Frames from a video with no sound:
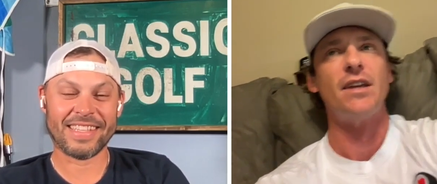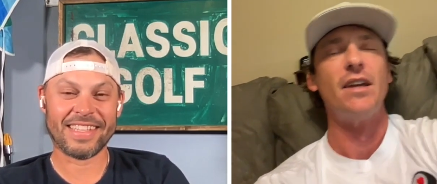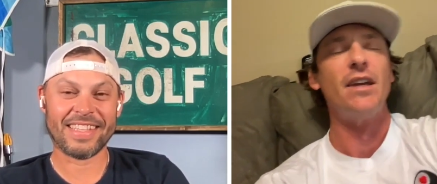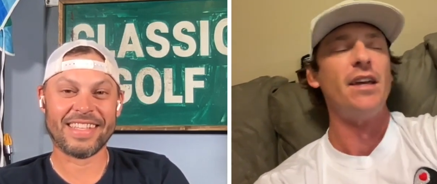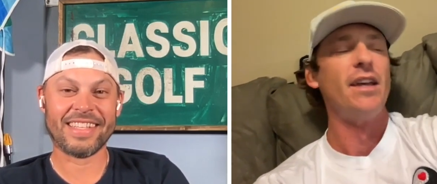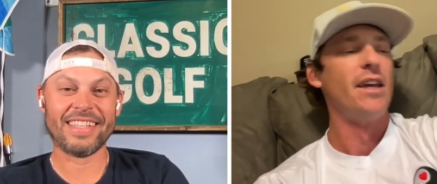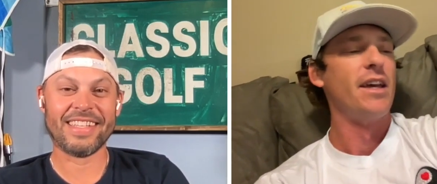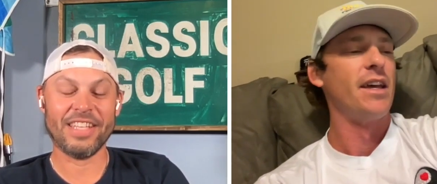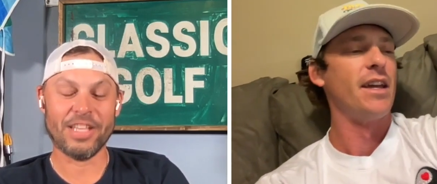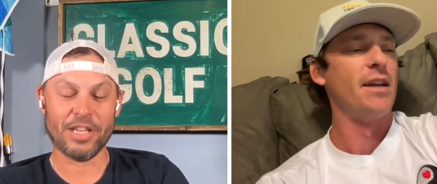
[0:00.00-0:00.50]

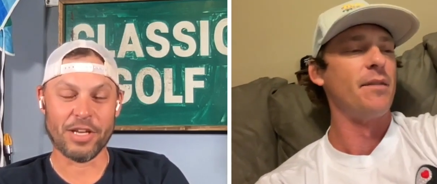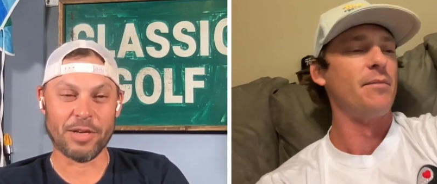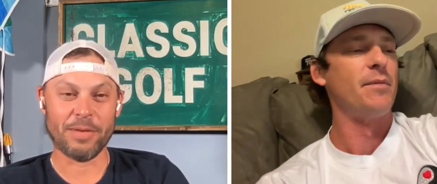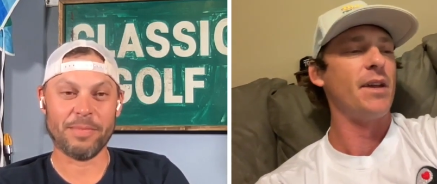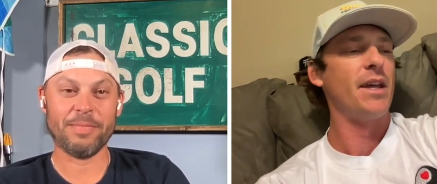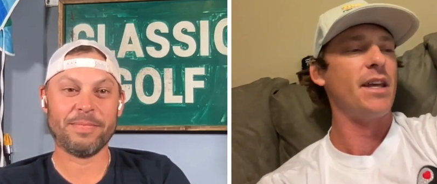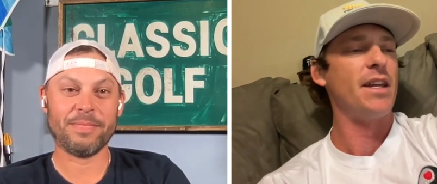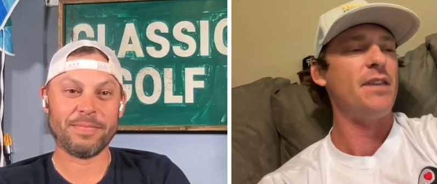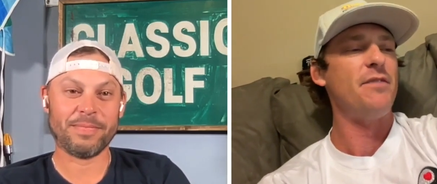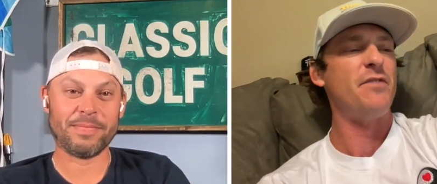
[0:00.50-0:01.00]
Speaker 1: Yeah. Uh,
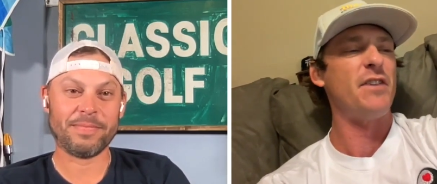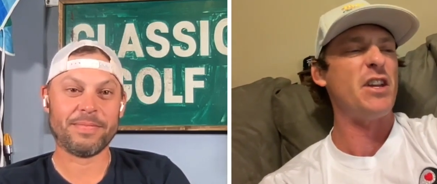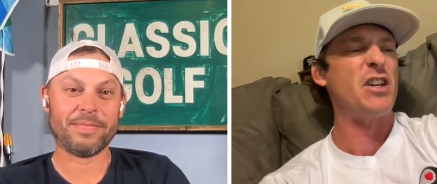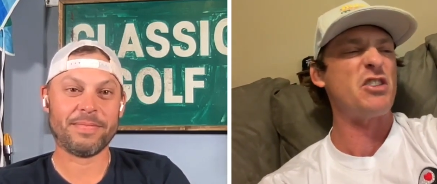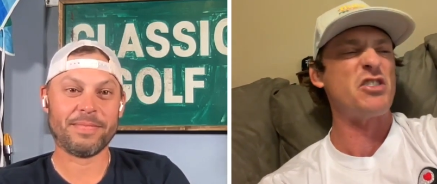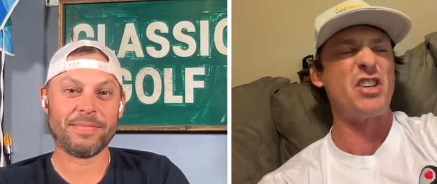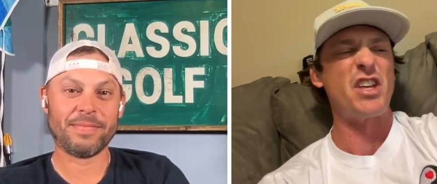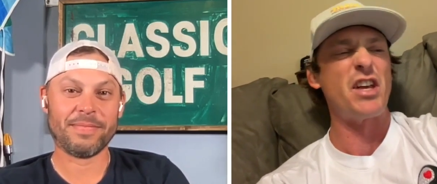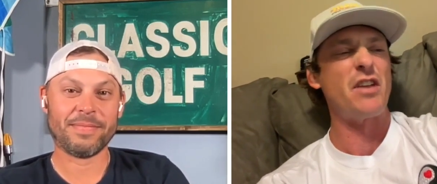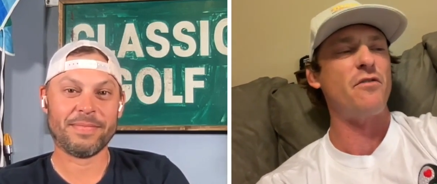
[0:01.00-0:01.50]
and he finished
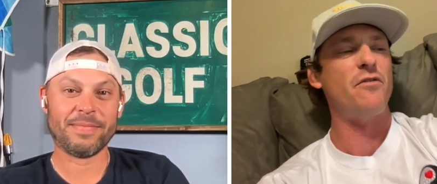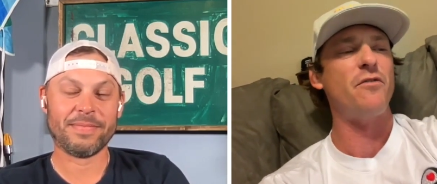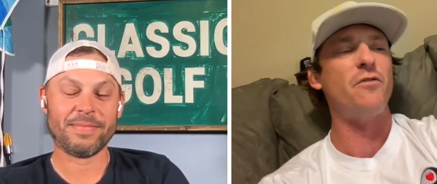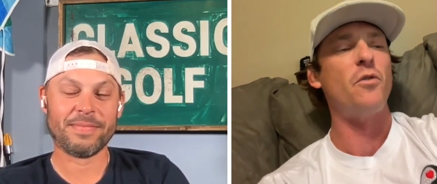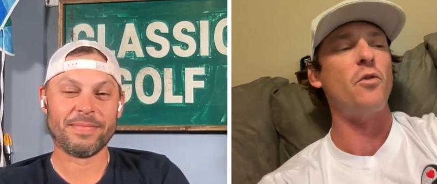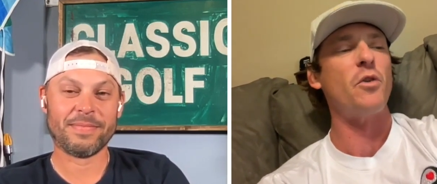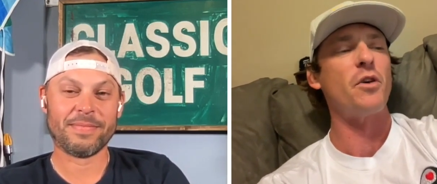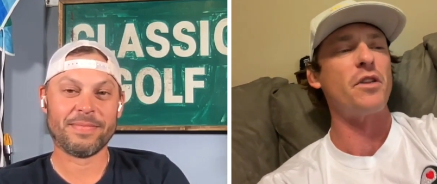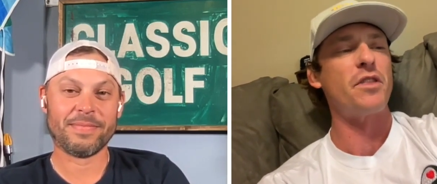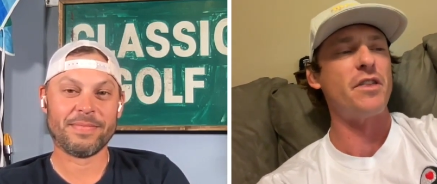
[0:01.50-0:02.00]
like
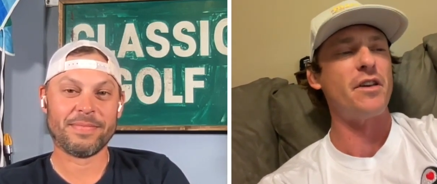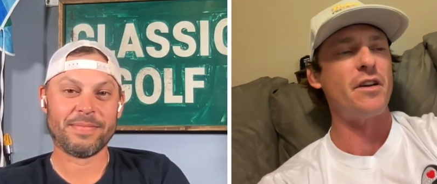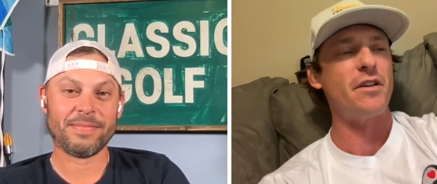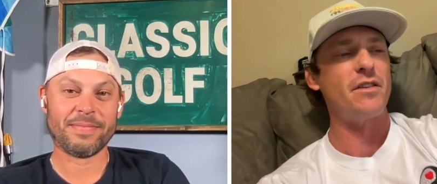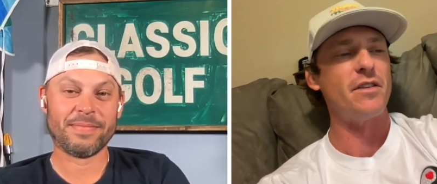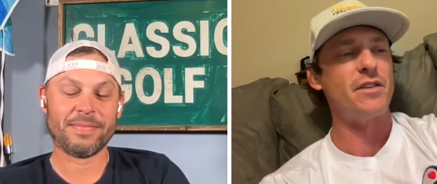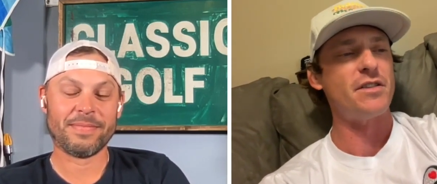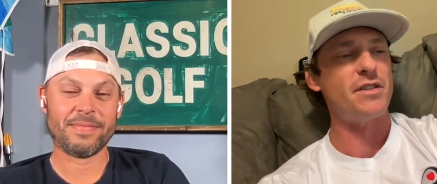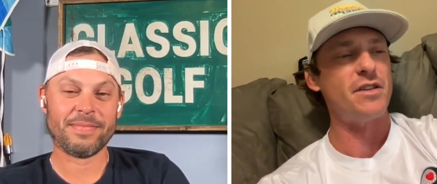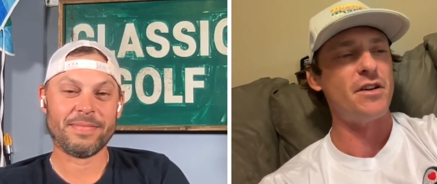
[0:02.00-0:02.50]
fourth there
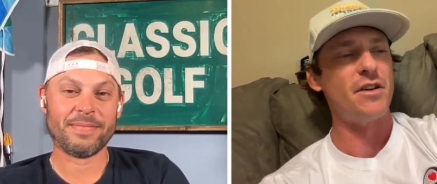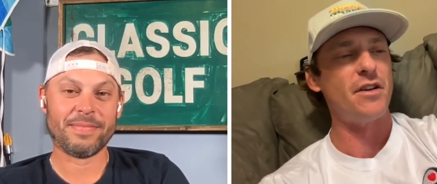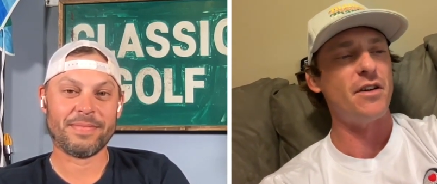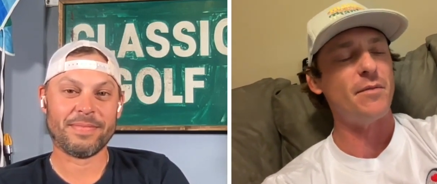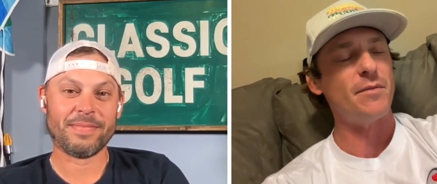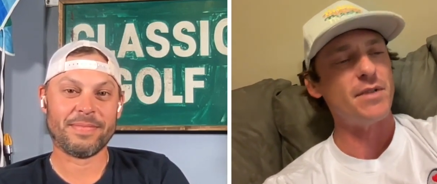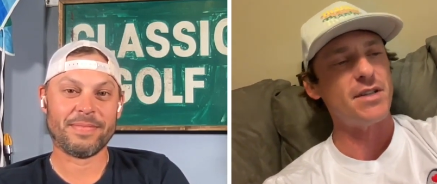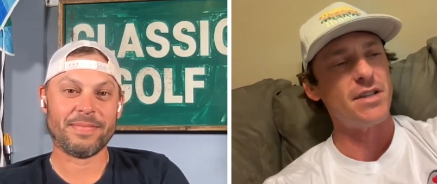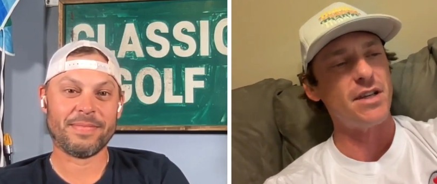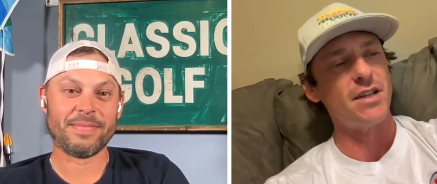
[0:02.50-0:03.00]
this year. I'm
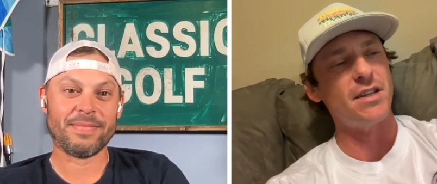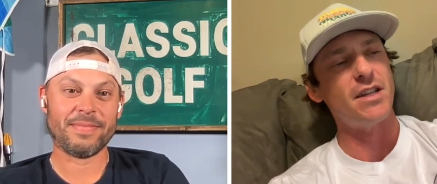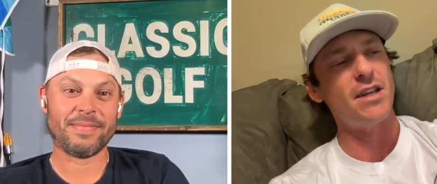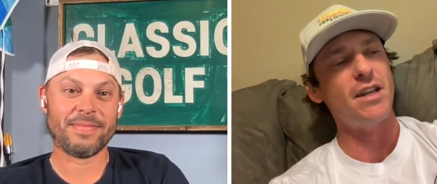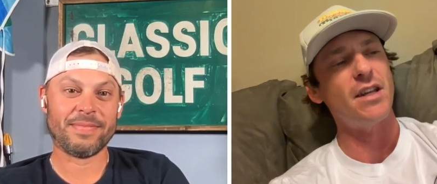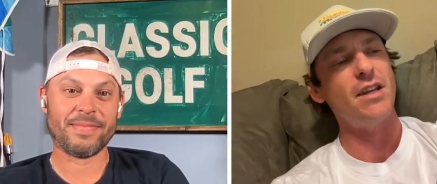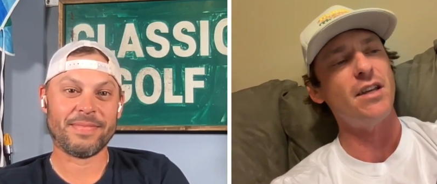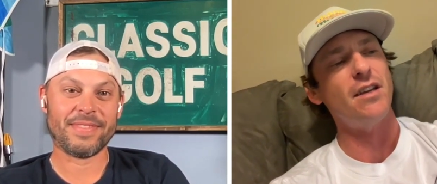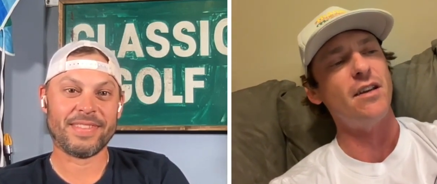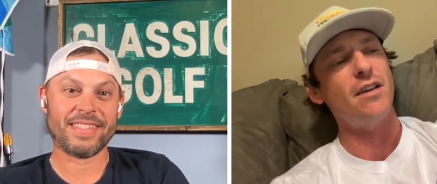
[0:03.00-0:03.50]
just like,
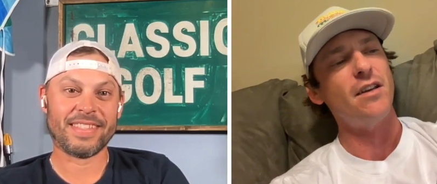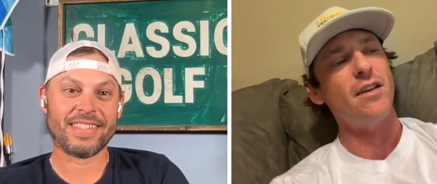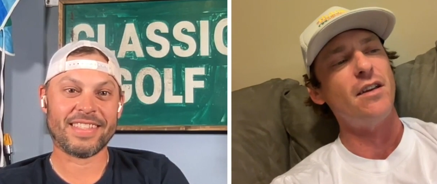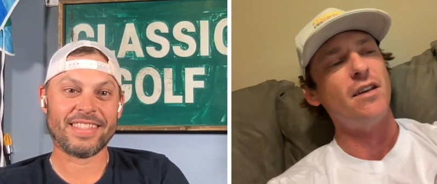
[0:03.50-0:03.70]
Denny,